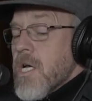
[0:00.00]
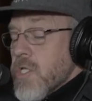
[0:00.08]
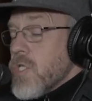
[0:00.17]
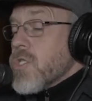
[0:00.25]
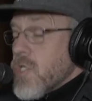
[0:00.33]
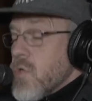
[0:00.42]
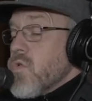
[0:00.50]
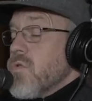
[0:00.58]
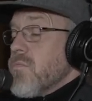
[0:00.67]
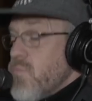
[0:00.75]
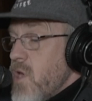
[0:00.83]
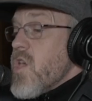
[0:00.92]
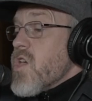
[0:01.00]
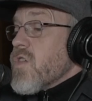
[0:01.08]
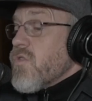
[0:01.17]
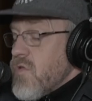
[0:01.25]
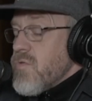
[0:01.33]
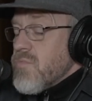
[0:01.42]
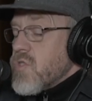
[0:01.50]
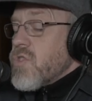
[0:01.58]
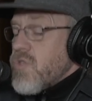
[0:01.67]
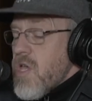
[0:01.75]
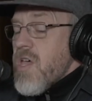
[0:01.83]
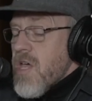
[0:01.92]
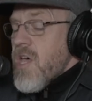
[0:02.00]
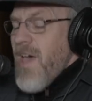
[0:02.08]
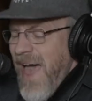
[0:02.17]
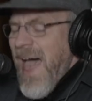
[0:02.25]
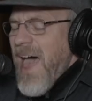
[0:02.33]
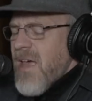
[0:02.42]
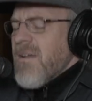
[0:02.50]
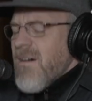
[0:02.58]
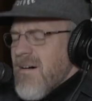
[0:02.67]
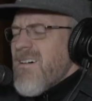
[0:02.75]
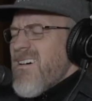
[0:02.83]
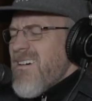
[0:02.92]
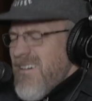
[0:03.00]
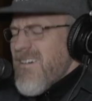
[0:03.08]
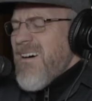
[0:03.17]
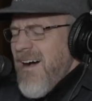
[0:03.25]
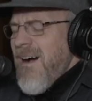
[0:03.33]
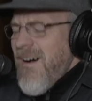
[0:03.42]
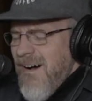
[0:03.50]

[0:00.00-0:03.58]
She's gonna make them stay at home.